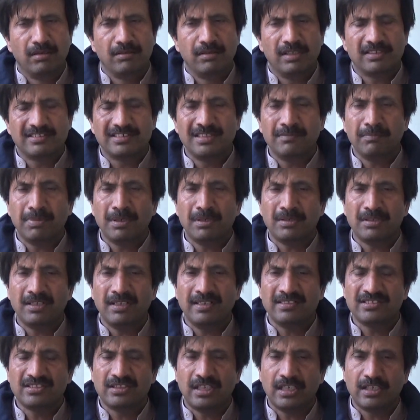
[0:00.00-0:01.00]
the simple
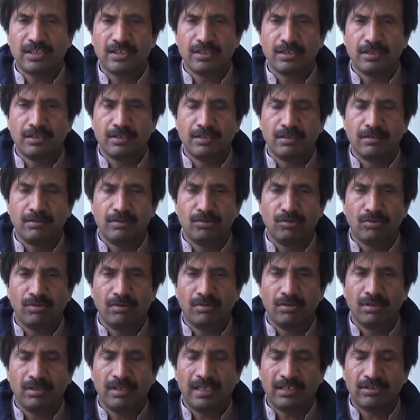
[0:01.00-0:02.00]
things that you
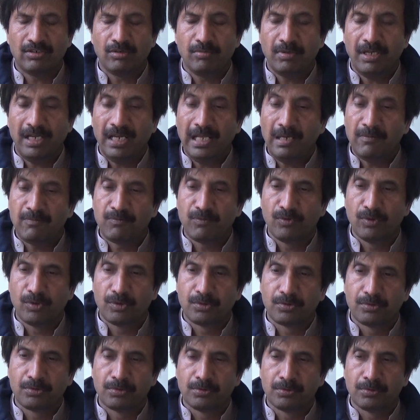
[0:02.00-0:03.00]
that could be helpful
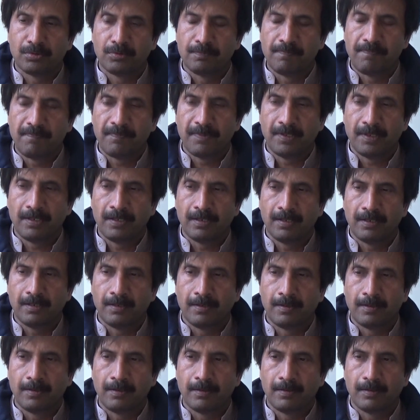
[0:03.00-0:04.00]
to
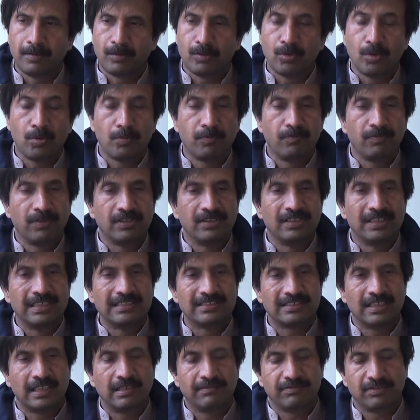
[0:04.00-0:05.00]
cope with
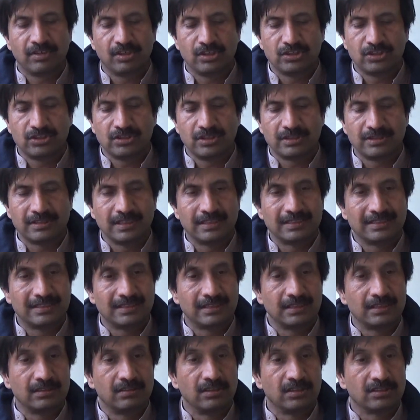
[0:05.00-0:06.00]
these kind of conditions is
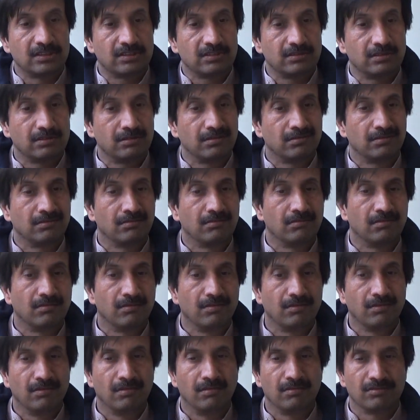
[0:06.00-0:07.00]
just
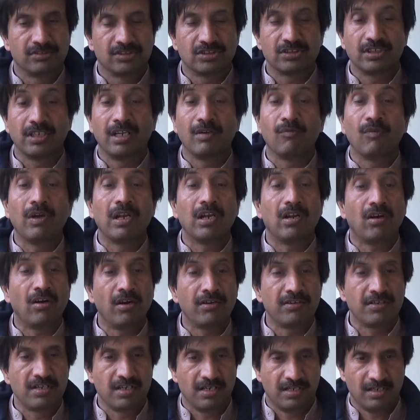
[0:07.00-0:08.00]
stay well
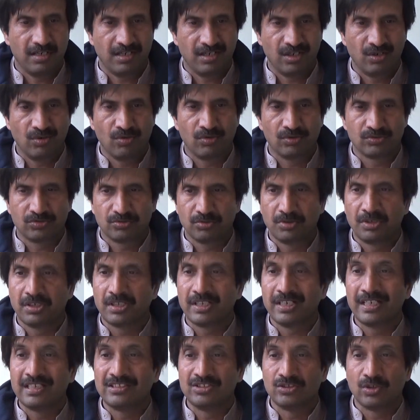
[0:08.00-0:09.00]
hydrated you know so
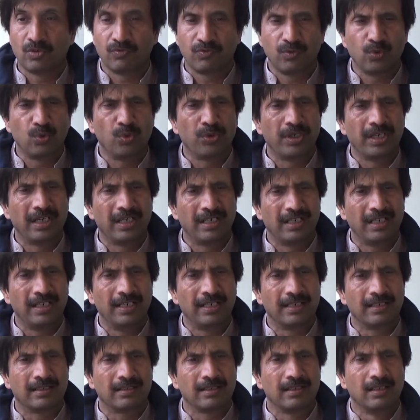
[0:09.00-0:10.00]
increase your fluid
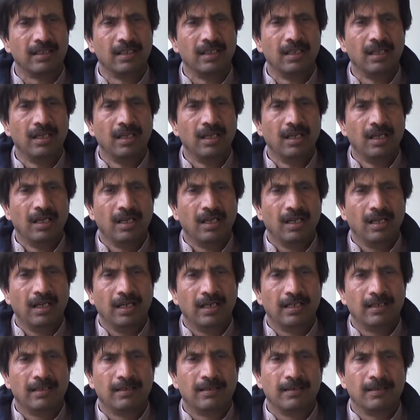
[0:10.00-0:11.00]
intake
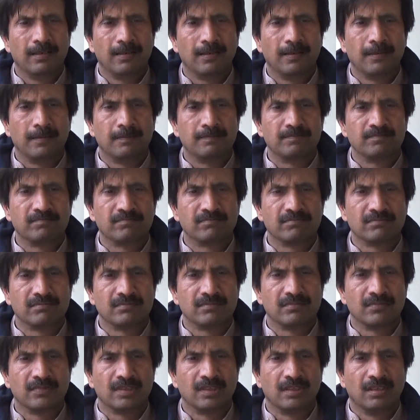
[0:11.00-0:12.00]
and
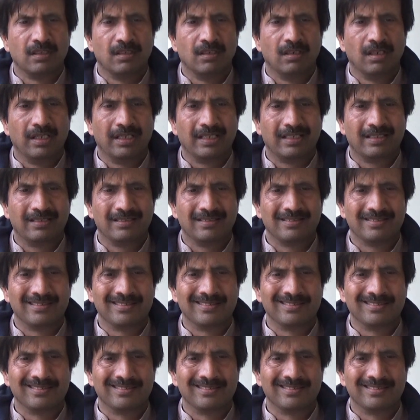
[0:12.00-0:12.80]
um, like uh,